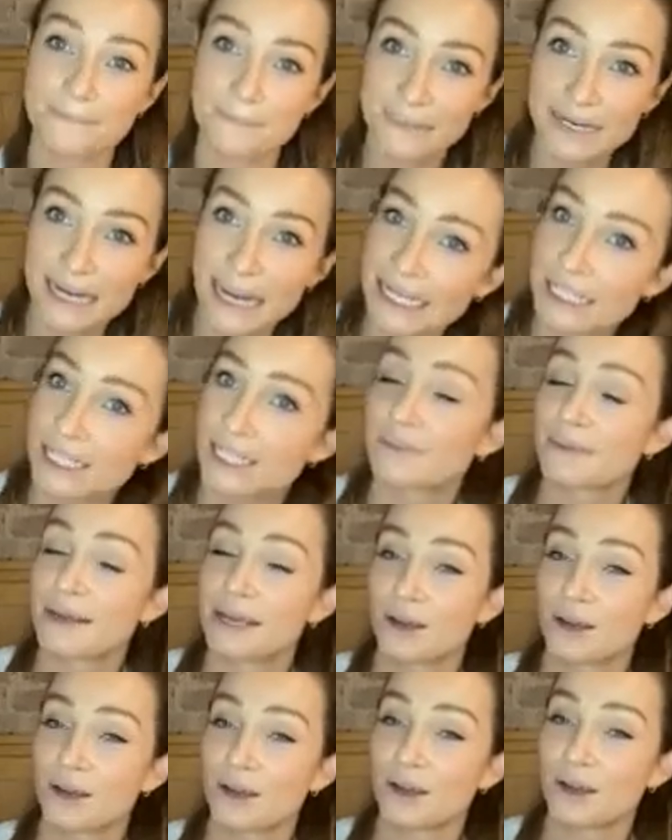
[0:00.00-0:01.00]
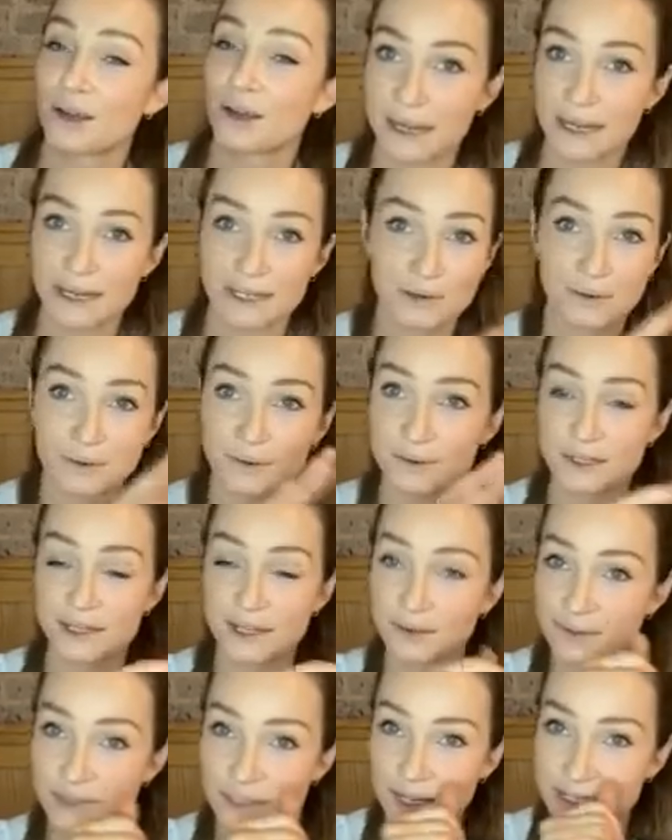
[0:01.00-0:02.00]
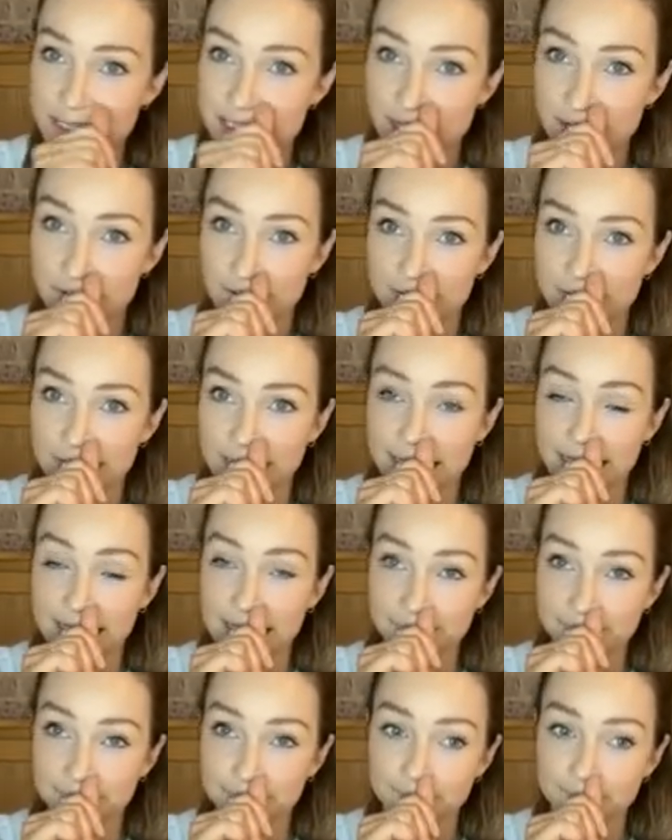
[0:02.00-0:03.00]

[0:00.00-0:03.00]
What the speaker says: next to me or on me, so it was ideal, really.